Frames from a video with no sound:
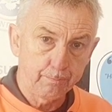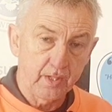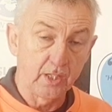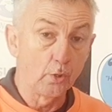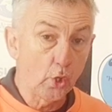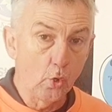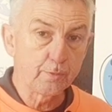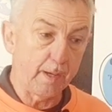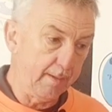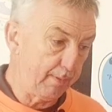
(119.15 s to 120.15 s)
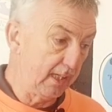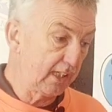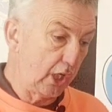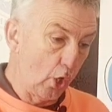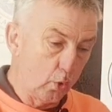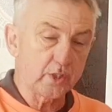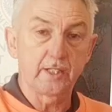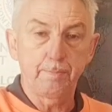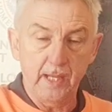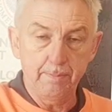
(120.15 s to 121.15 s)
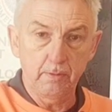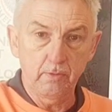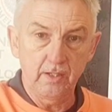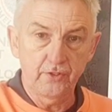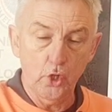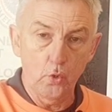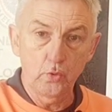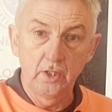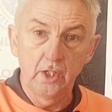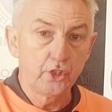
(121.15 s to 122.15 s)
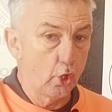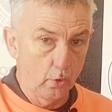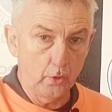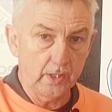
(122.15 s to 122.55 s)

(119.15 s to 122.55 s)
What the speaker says: Now, those people close to the people we've shown know who they